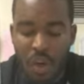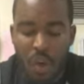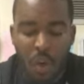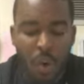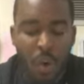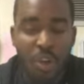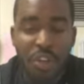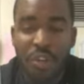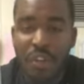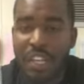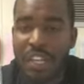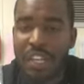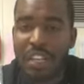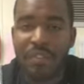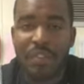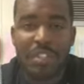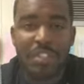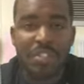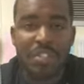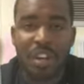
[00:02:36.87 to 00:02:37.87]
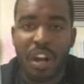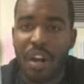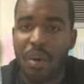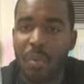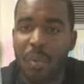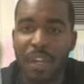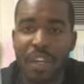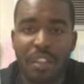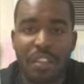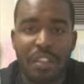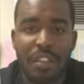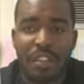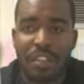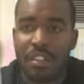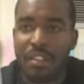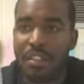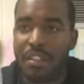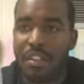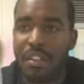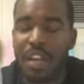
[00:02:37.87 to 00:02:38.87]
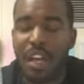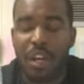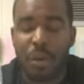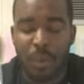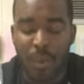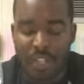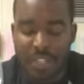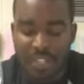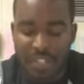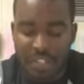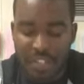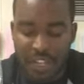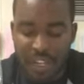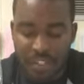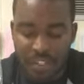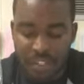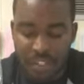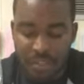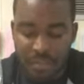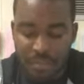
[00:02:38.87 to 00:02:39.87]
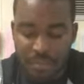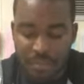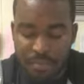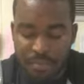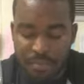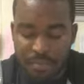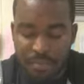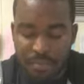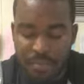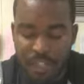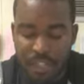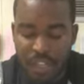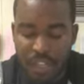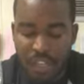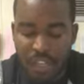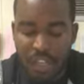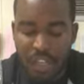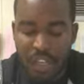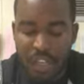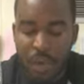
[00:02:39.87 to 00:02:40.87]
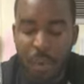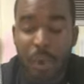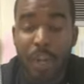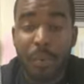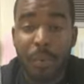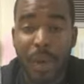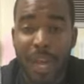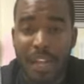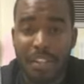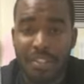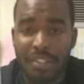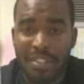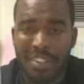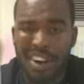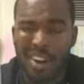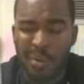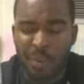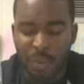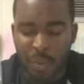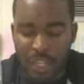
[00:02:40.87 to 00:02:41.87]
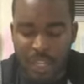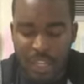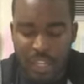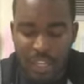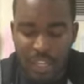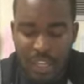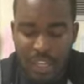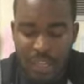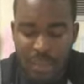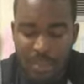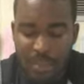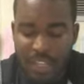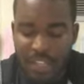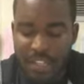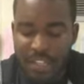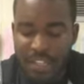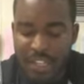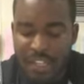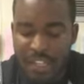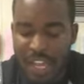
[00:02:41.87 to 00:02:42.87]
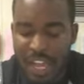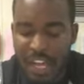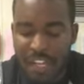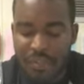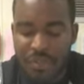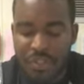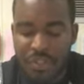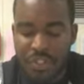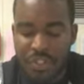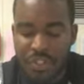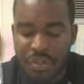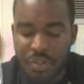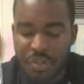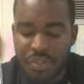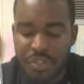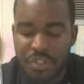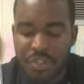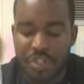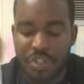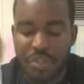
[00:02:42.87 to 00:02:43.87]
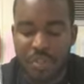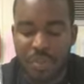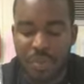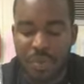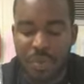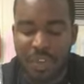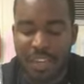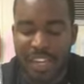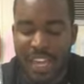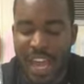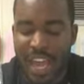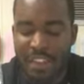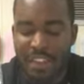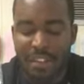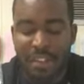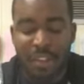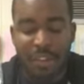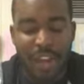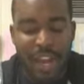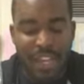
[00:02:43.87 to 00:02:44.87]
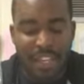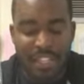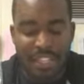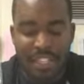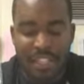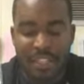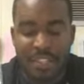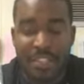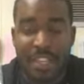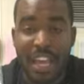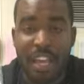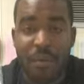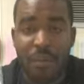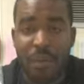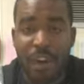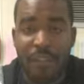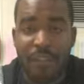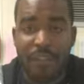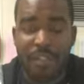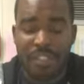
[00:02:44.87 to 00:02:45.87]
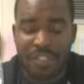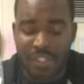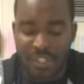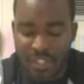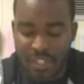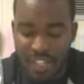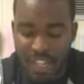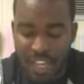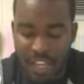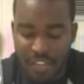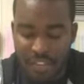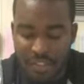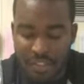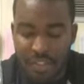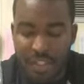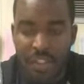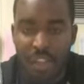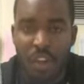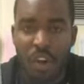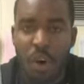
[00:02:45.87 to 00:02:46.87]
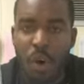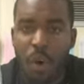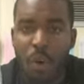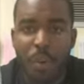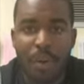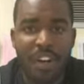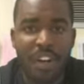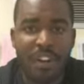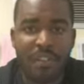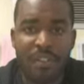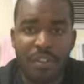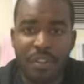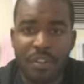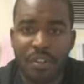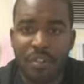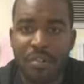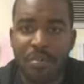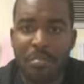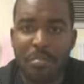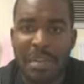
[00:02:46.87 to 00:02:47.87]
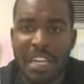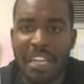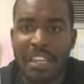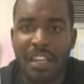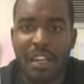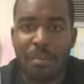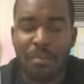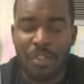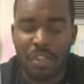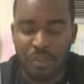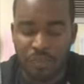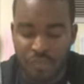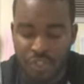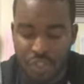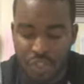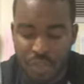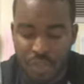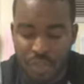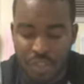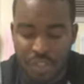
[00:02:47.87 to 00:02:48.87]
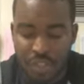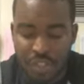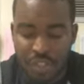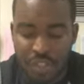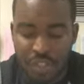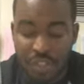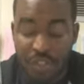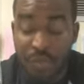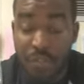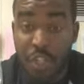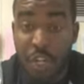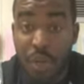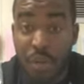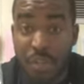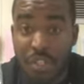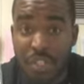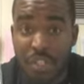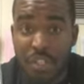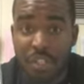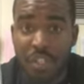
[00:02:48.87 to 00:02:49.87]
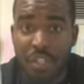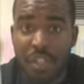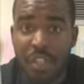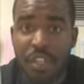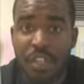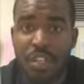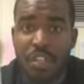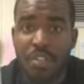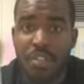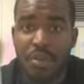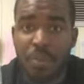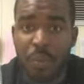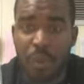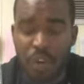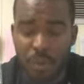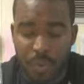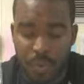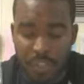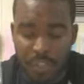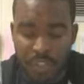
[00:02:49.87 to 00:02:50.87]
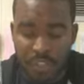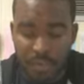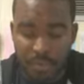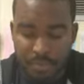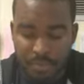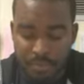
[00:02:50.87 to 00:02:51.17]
or you can even start with a quick discussion. Quick writes are really good because it allows for students to gather their ideas and reference the text or whatever medium you've chosen to work with.